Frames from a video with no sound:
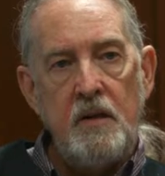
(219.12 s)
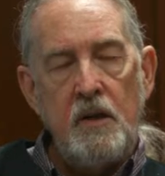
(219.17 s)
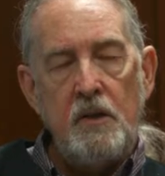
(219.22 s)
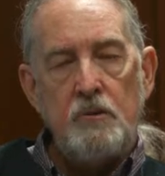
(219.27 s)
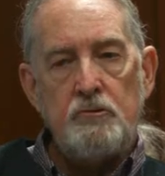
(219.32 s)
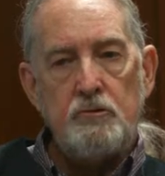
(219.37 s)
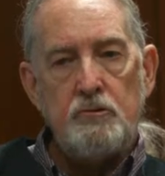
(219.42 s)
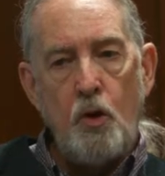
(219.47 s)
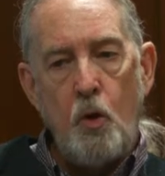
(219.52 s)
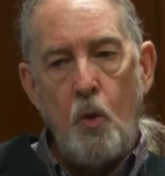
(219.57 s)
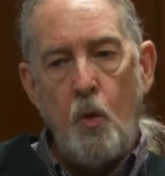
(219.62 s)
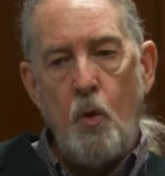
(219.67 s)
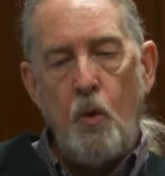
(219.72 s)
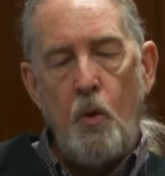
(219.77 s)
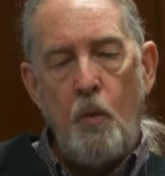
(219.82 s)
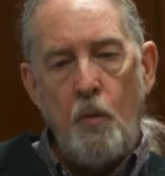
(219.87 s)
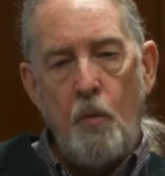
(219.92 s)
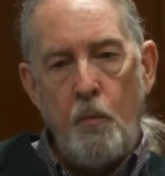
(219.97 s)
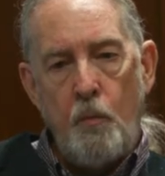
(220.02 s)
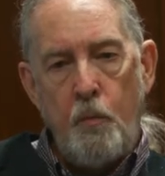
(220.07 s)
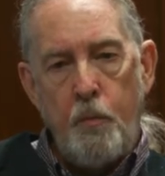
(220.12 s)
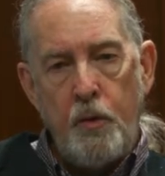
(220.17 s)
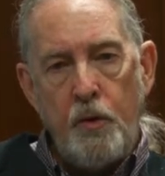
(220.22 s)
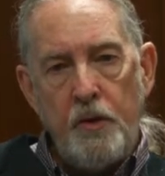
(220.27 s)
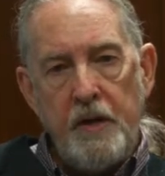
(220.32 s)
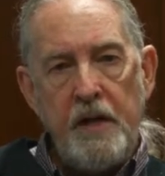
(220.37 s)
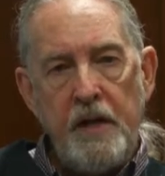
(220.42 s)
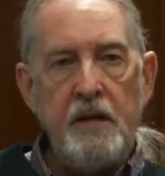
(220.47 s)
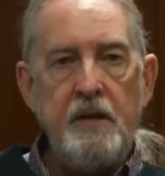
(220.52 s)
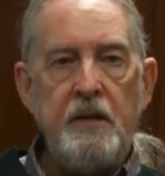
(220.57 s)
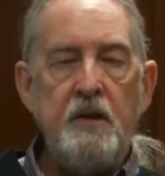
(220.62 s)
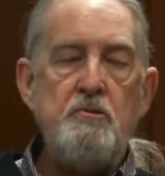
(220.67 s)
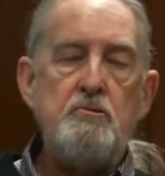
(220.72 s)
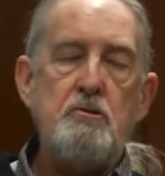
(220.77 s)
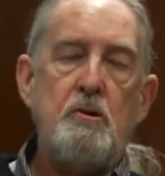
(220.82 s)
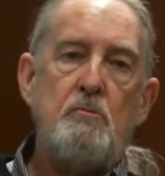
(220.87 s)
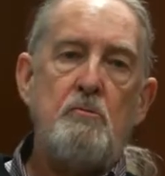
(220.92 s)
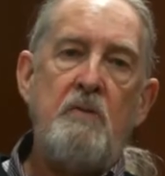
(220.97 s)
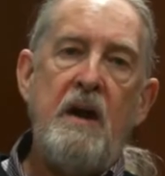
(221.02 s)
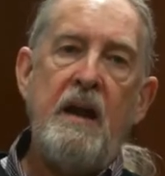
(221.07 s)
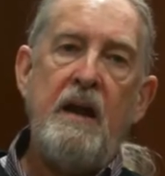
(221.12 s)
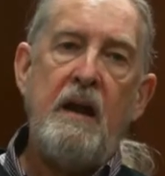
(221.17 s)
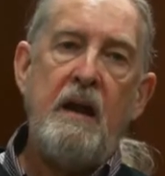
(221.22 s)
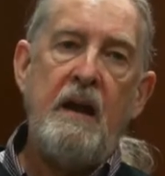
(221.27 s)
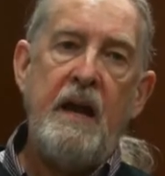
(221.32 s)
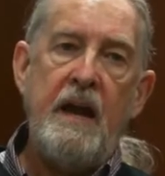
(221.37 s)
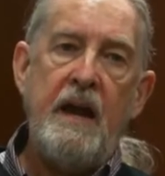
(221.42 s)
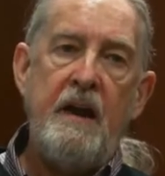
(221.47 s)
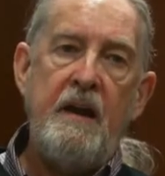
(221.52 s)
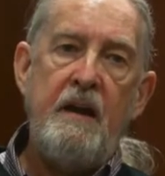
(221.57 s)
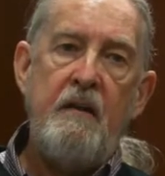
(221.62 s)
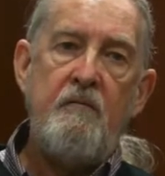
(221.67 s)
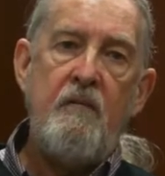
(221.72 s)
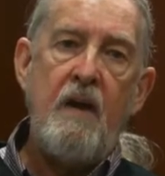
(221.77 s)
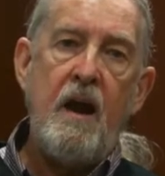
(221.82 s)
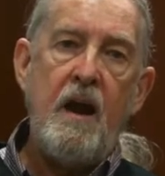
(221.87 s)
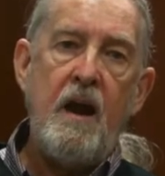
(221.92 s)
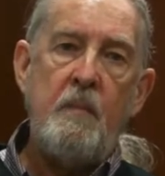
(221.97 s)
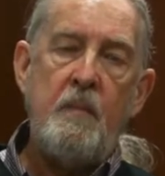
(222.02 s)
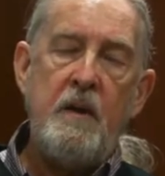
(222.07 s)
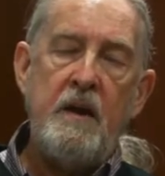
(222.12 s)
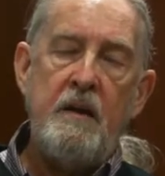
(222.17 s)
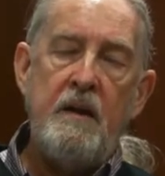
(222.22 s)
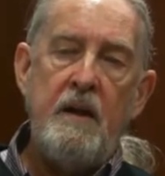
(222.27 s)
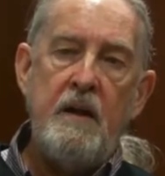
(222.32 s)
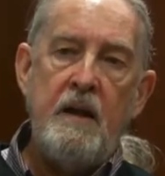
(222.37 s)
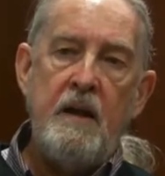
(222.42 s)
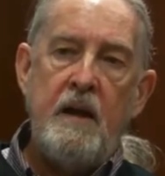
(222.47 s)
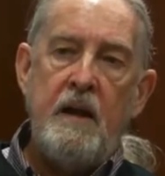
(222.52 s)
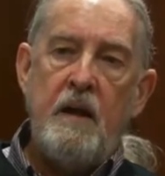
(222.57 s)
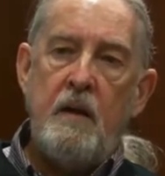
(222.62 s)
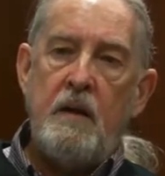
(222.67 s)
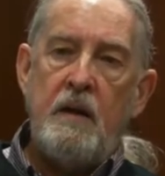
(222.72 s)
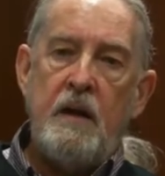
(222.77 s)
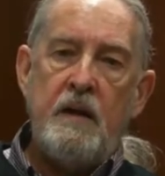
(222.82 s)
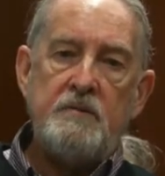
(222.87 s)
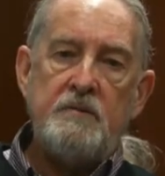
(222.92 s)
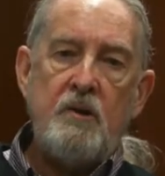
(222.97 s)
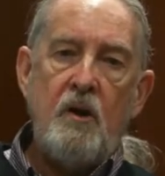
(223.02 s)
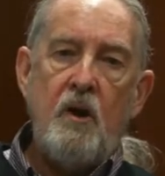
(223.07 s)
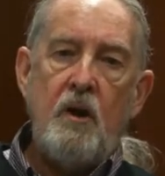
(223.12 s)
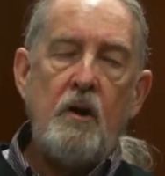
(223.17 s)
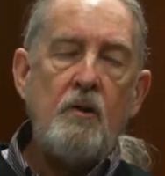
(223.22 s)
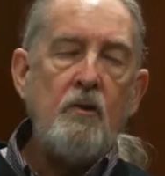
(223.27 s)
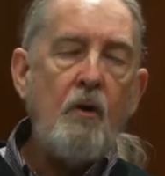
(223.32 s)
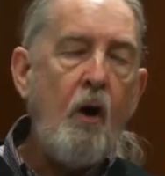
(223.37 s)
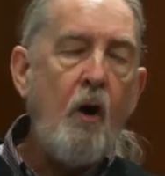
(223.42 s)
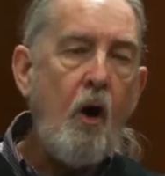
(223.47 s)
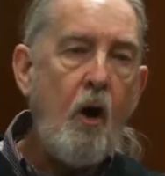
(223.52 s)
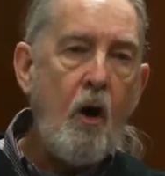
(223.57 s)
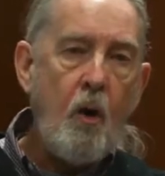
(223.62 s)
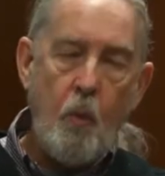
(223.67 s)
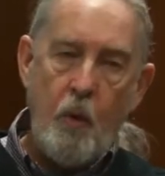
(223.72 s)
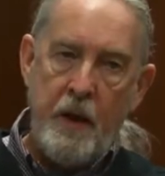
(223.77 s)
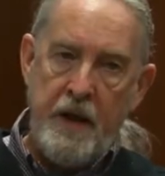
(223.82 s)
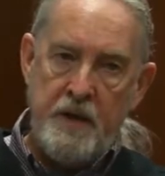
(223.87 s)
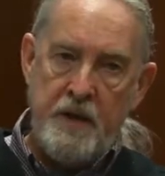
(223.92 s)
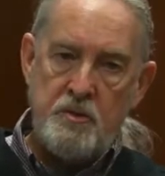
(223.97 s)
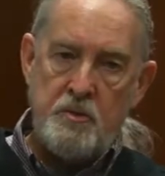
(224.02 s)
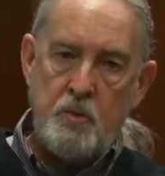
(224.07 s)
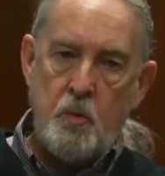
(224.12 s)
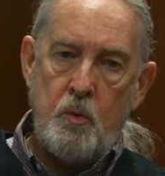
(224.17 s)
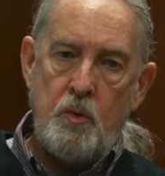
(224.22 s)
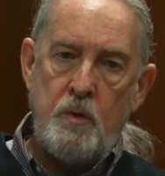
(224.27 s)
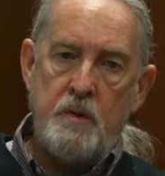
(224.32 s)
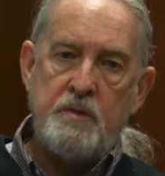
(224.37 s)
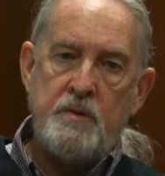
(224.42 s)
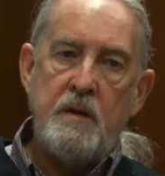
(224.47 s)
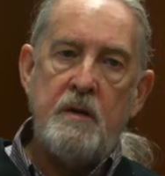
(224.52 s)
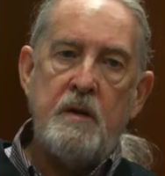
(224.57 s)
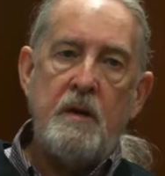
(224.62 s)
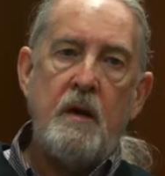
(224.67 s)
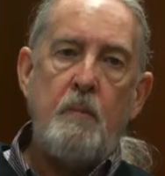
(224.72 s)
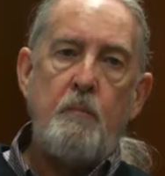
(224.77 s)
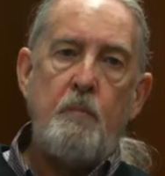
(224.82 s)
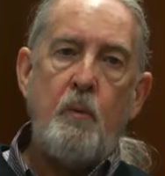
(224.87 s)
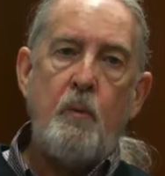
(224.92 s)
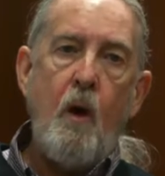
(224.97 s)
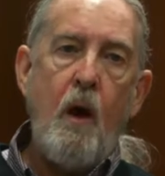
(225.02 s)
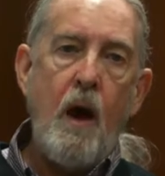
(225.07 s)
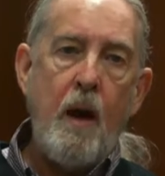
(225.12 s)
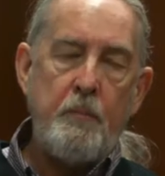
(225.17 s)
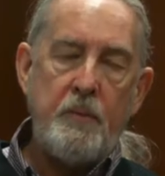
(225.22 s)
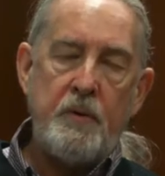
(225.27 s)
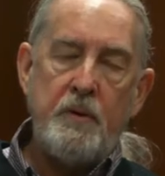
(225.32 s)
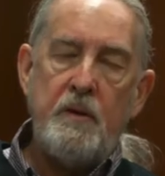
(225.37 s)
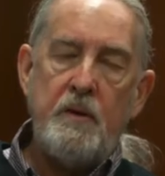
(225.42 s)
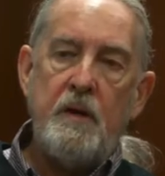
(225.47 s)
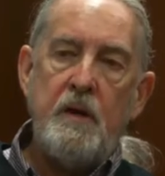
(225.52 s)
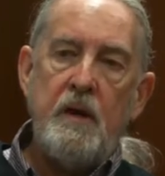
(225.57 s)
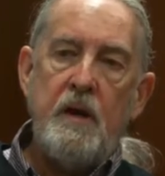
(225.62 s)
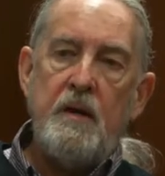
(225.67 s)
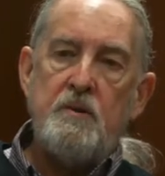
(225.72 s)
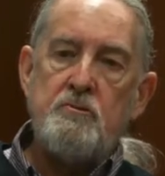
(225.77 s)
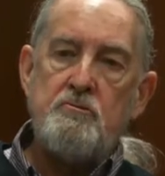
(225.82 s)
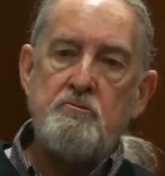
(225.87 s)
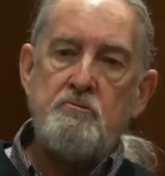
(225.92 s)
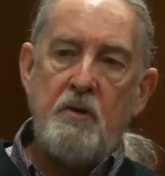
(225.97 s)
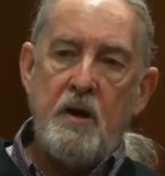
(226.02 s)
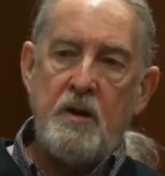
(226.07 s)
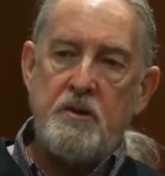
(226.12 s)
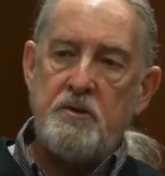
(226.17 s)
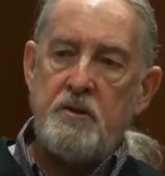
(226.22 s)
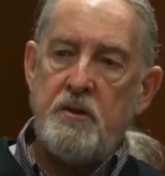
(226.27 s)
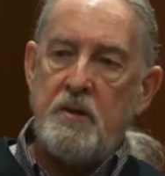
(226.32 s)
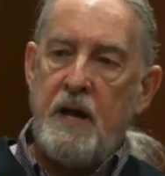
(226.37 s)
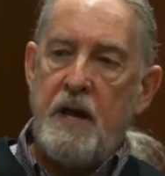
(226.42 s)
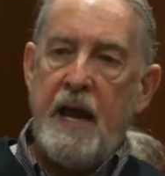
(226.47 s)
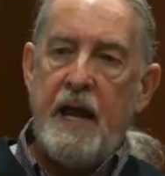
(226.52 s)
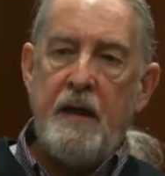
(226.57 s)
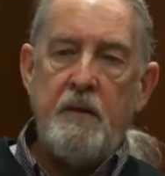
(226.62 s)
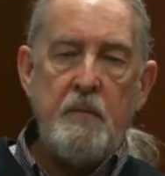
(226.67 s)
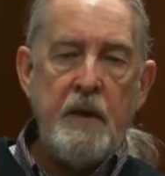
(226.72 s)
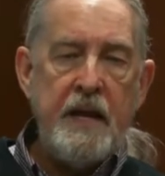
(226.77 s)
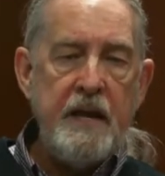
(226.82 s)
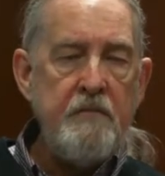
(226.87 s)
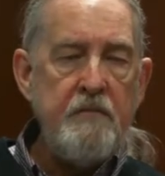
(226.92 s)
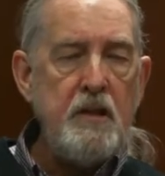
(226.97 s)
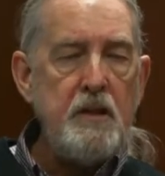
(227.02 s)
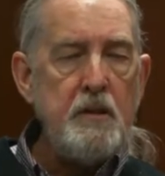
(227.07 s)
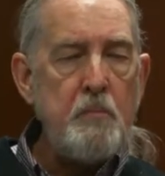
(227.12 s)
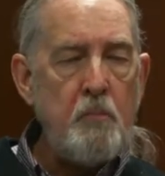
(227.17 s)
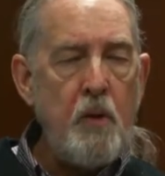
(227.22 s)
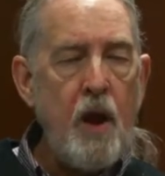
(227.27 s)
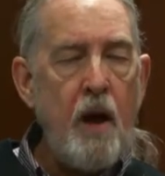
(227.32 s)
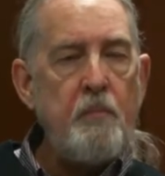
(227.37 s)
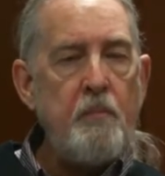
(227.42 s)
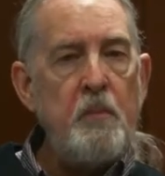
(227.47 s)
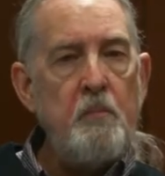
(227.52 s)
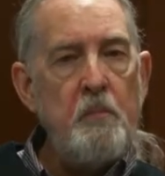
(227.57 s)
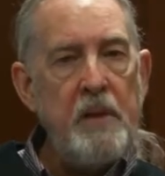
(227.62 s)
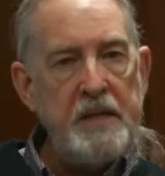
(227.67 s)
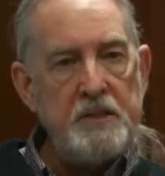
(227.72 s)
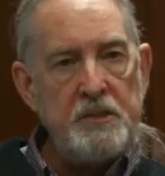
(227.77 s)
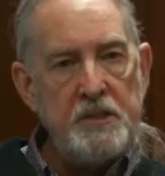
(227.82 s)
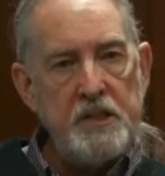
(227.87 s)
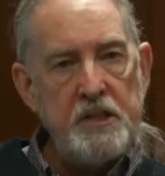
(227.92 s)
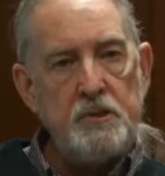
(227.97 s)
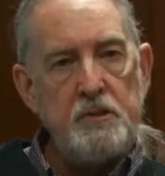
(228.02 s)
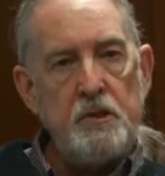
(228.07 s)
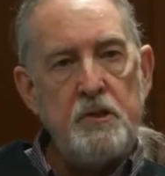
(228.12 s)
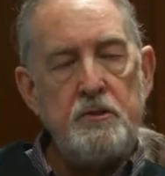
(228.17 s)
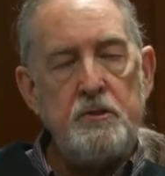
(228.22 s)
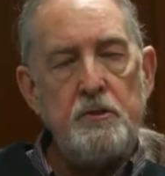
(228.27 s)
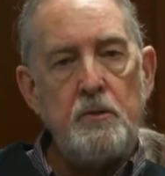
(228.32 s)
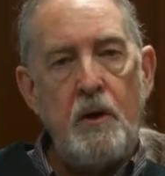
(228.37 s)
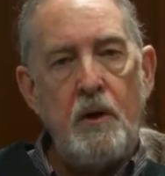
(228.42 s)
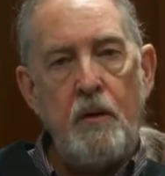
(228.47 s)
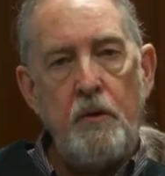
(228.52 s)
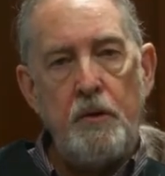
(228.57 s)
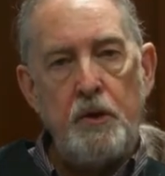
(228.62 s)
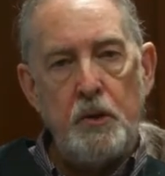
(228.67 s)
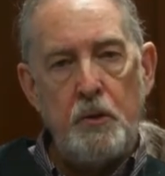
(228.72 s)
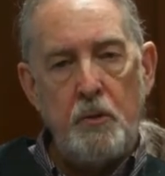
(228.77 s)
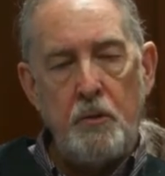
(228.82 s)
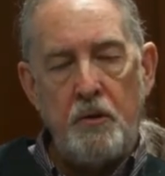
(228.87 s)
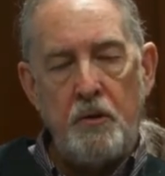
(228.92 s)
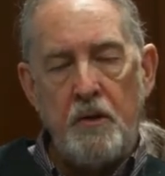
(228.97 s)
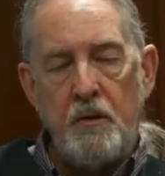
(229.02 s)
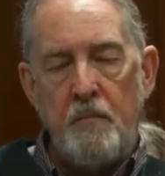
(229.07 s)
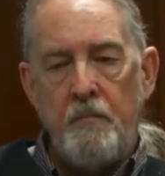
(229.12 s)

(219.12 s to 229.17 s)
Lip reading: So putting it into a regulated environment has gone a long ways towards a proper structure and giving the proper message to our youth.